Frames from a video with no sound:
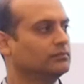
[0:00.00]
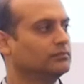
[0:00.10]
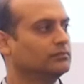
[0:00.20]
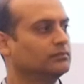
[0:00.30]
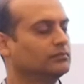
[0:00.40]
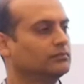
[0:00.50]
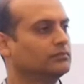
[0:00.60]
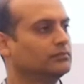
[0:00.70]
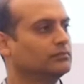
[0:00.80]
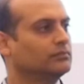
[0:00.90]

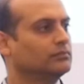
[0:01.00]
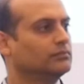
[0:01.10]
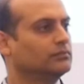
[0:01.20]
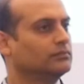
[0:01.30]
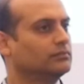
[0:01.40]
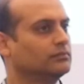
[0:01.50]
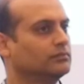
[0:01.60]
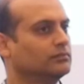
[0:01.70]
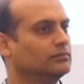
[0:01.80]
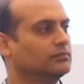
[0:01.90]

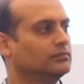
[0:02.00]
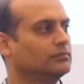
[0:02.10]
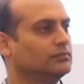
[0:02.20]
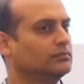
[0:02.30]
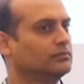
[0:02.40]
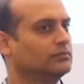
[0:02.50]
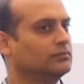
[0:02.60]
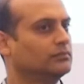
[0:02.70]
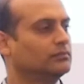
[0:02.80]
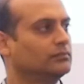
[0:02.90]

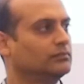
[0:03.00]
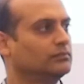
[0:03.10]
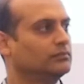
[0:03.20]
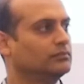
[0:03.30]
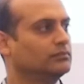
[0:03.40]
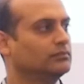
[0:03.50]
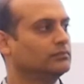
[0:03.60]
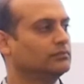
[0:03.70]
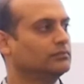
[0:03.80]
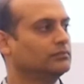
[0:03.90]

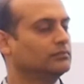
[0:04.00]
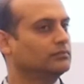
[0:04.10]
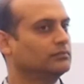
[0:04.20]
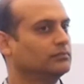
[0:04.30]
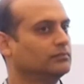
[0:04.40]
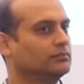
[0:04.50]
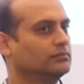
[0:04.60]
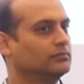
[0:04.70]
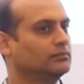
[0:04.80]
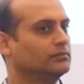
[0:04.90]

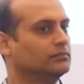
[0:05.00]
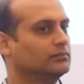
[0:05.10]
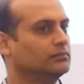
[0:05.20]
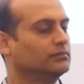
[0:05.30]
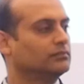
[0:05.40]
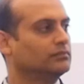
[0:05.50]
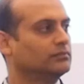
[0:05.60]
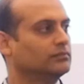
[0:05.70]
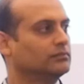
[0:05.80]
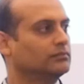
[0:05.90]

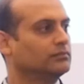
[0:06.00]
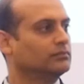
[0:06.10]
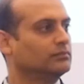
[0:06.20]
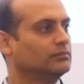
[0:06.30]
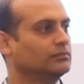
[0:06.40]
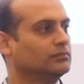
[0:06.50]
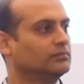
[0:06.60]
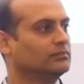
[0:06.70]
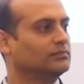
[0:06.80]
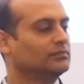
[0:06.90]

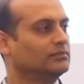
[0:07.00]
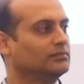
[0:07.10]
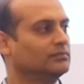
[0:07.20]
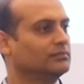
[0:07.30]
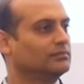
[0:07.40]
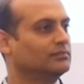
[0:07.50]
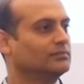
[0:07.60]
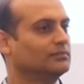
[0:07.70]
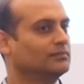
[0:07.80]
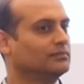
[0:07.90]
No words are spoken by the person on screen.